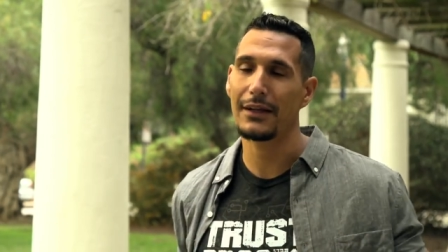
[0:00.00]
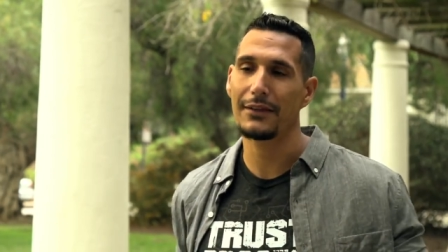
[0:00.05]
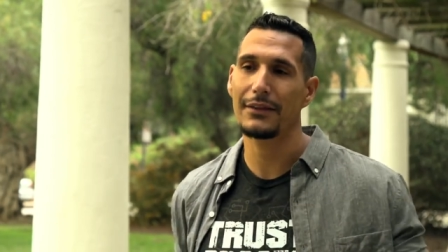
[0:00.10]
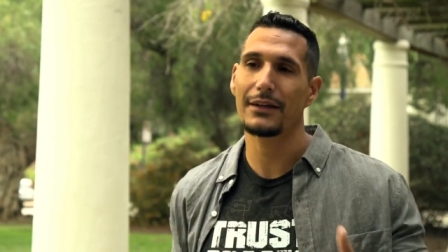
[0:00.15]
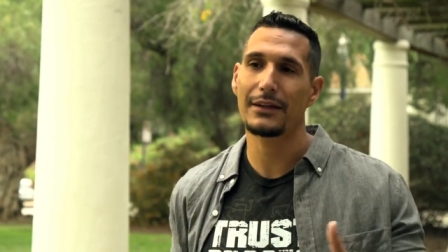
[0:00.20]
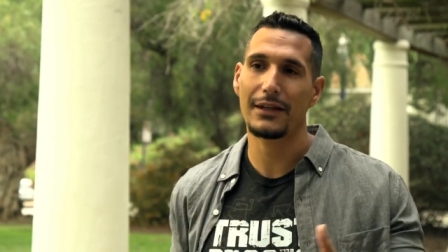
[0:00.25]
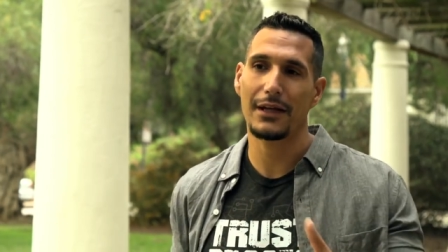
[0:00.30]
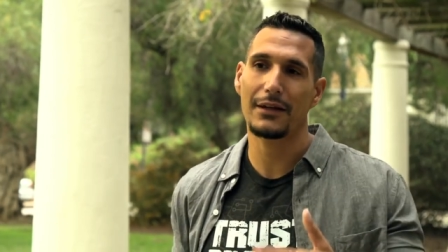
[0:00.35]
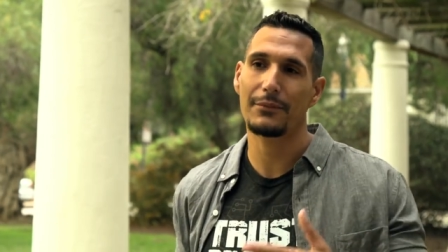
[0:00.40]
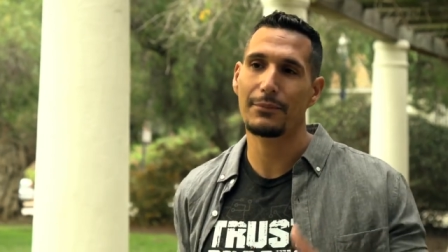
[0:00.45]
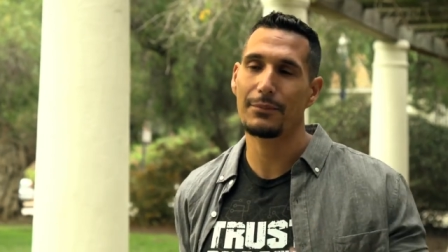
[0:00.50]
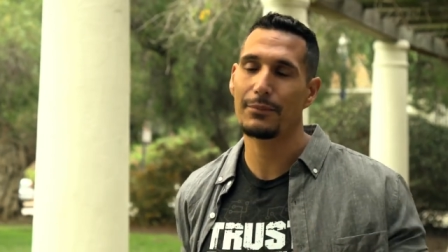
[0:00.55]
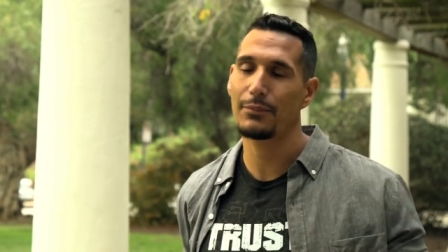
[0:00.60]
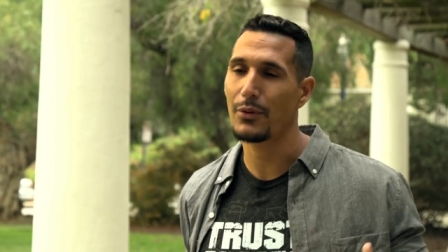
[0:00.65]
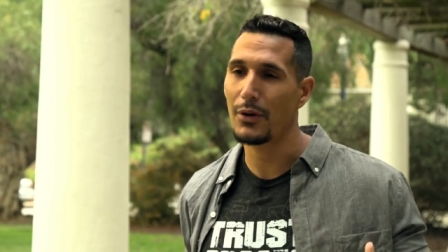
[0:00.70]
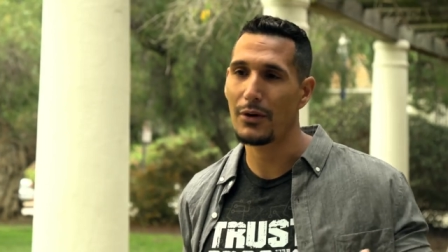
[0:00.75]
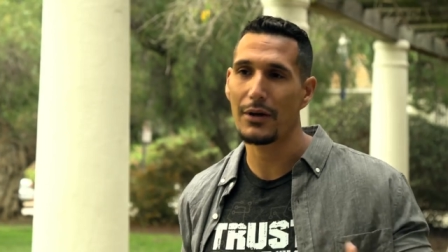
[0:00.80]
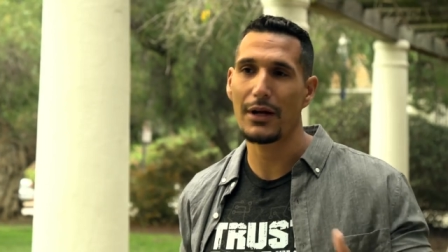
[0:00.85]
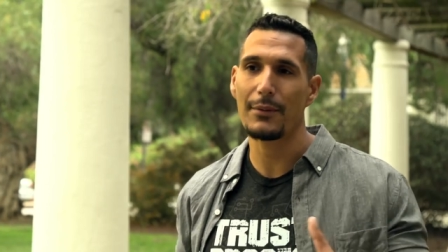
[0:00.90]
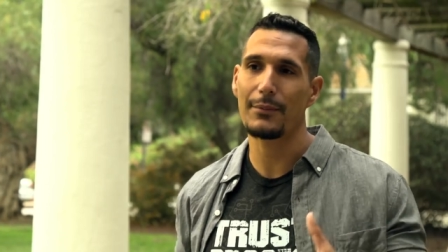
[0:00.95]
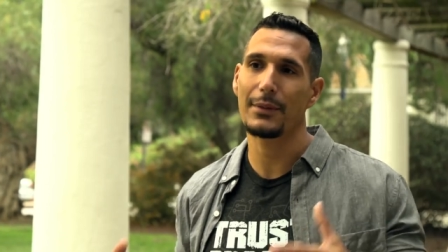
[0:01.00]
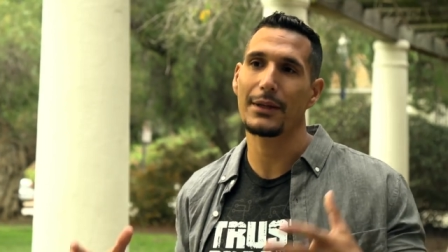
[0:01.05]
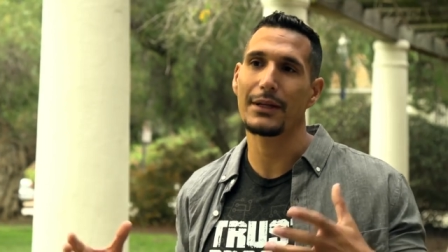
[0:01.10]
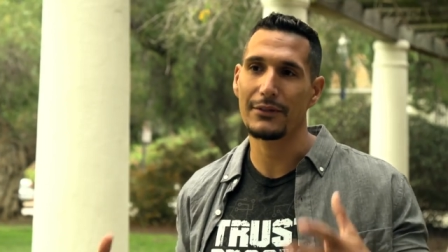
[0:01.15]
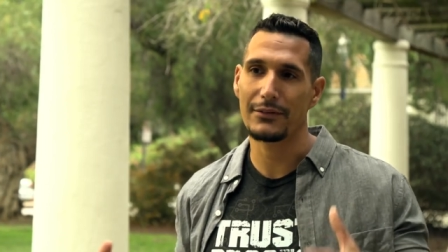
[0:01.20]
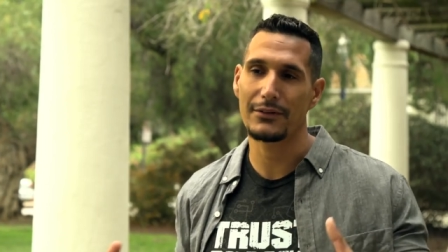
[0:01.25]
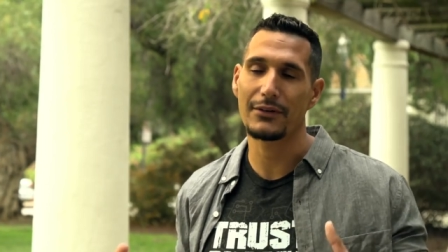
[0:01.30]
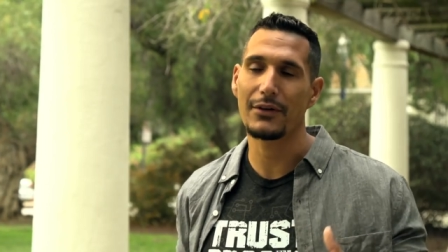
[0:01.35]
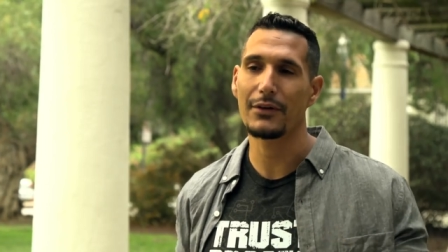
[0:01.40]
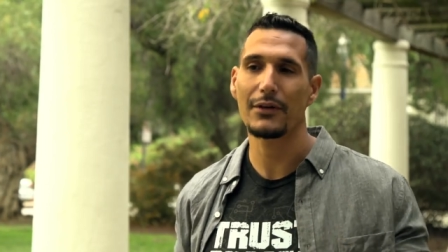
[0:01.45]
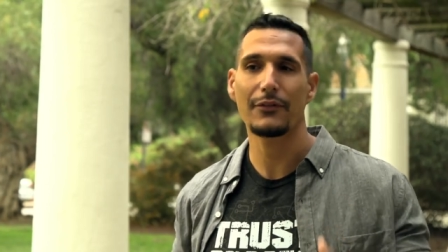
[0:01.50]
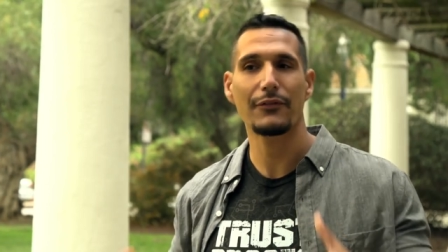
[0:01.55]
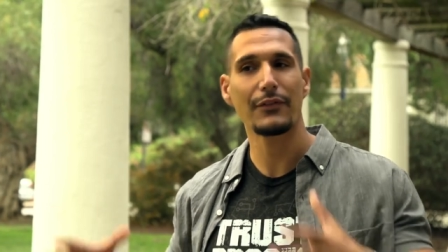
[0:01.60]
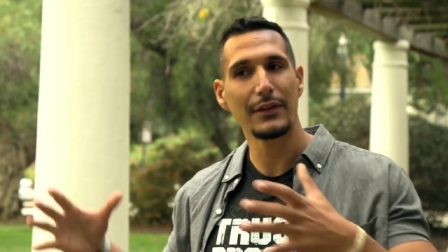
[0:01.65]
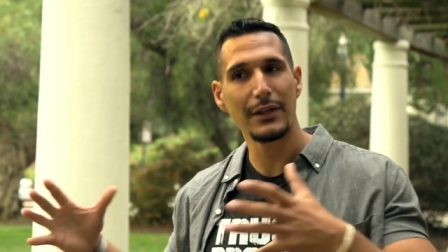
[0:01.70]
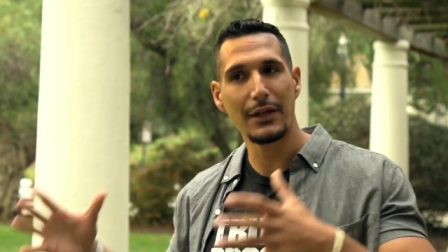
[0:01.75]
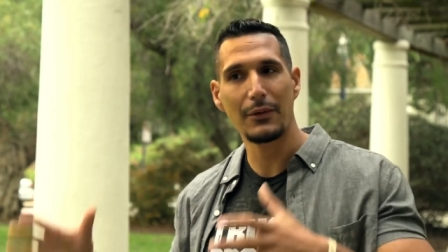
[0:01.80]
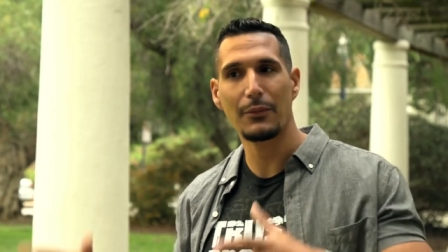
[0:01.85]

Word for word: I think that programming is no different.